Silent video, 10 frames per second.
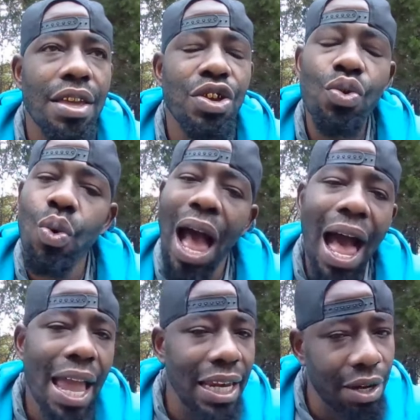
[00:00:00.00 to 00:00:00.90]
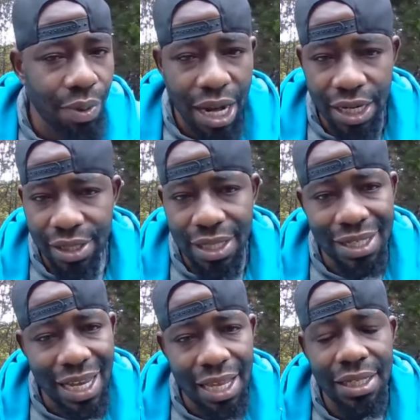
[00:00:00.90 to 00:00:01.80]
you highly raise the
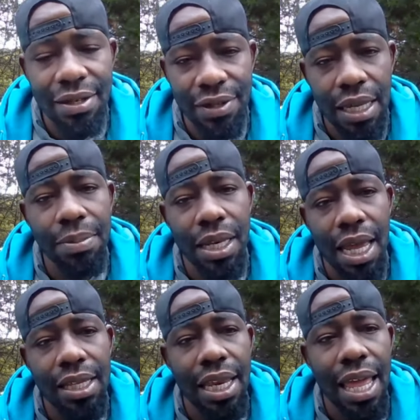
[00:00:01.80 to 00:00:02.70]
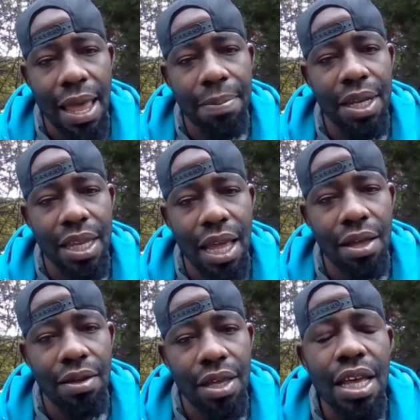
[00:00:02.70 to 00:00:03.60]
chances of something like that happening,
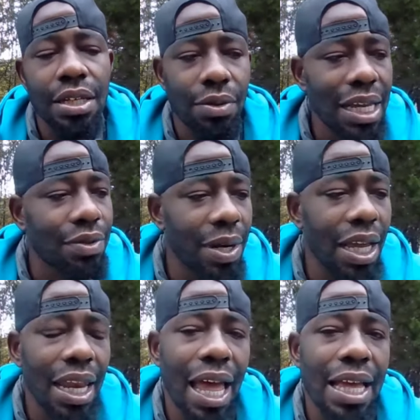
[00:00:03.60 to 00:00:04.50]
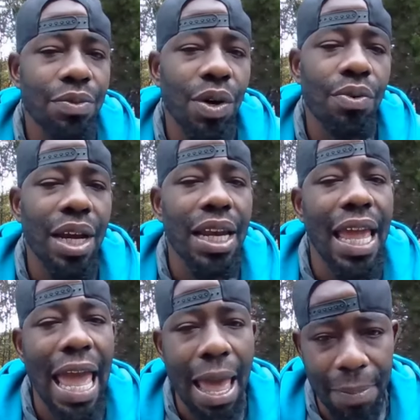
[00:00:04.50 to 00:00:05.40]
y'all. So let's realize what really
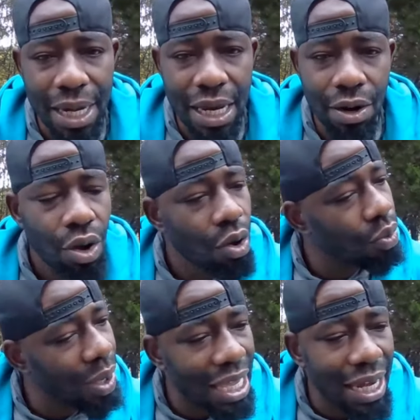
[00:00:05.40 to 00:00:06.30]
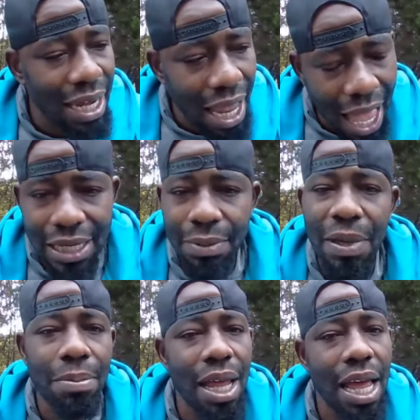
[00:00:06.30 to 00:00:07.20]
happened here. We cannot
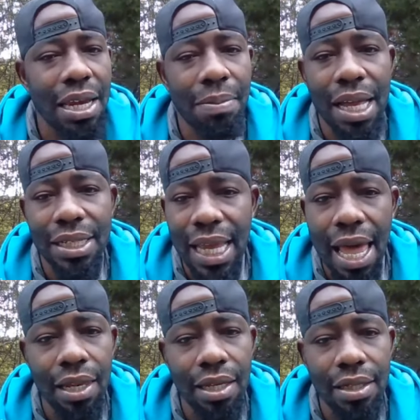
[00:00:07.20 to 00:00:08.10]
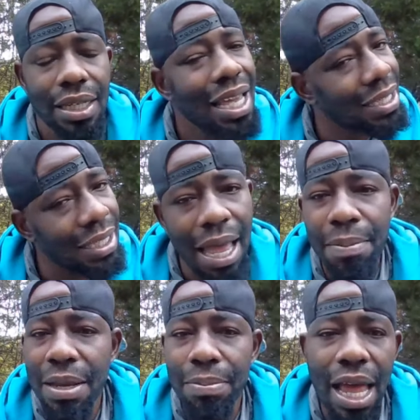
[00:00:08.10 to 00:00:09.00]
be blinded by talent. Let's not
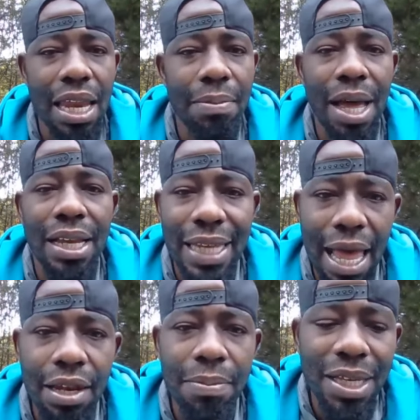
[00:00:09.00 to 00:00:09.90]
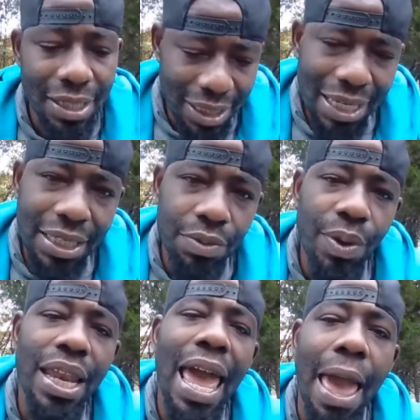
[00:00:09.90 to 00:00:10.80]
be blinded by talent, because this is
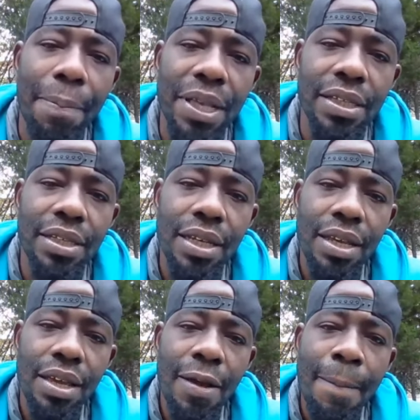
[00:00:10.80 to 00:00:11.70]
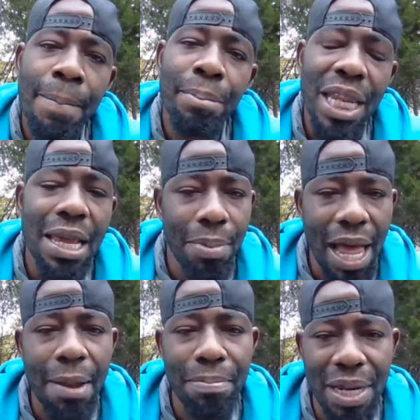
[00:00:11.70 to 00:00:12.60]
what happens. being
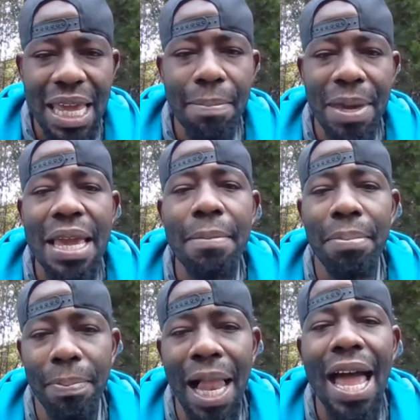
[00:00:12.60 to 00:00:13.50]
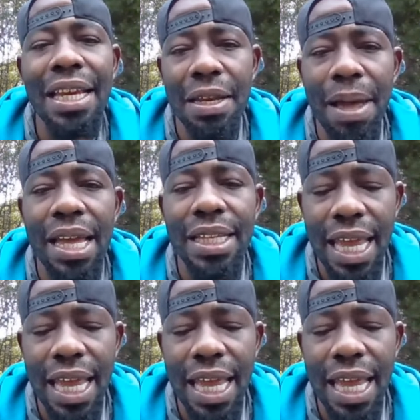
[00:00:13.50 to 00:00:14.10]
blinded by